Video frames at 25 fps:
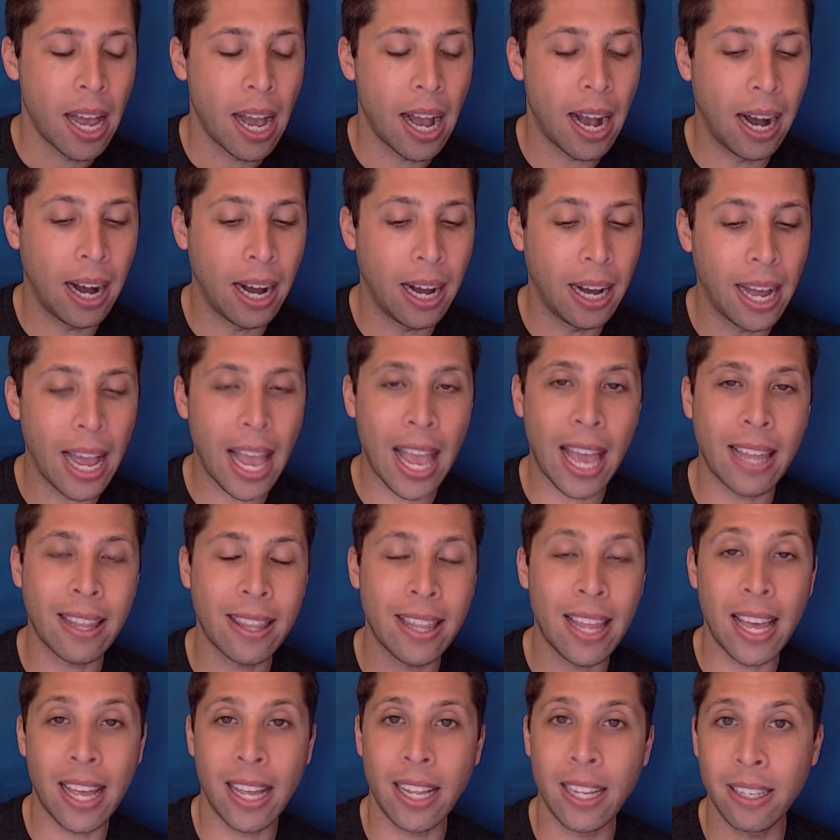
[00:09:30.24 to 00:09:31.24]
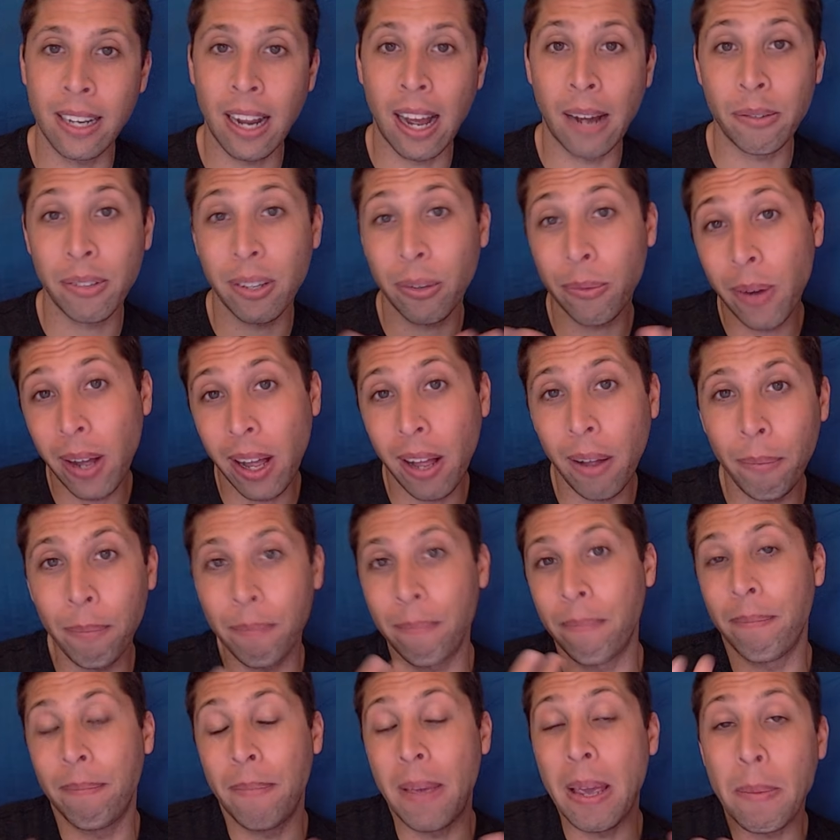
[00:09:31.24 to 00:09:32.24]
Uh, and then I was like, well,
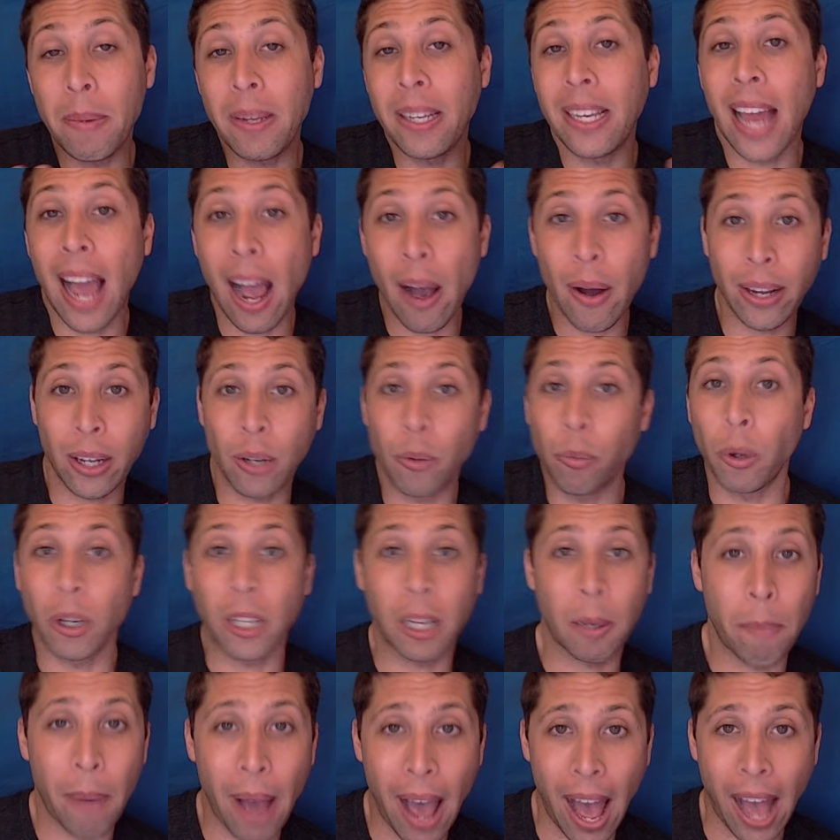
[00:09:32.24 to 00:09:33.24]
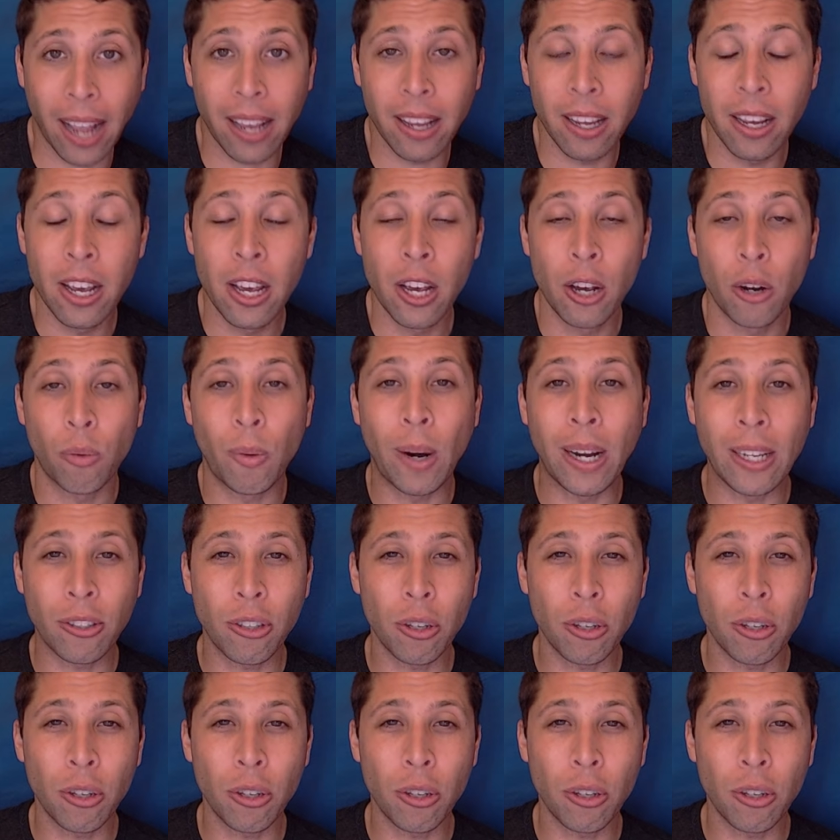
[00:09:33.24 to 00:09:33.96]
maybe now I can work it back, right?